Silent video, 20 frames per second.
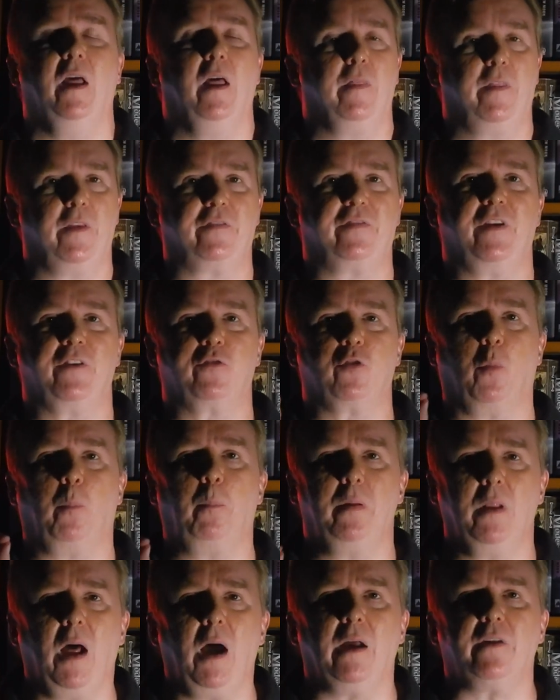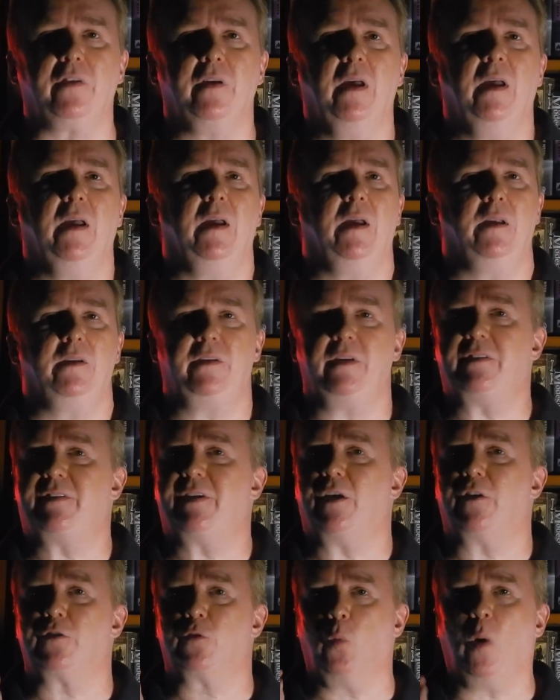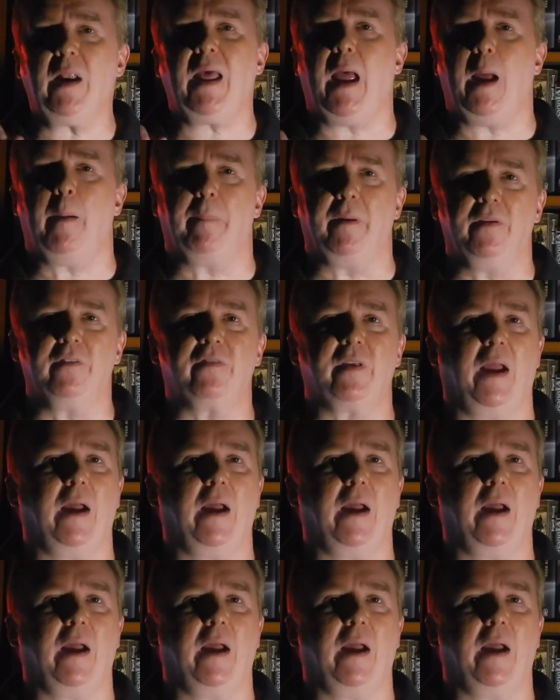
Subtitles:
the central plot details what happens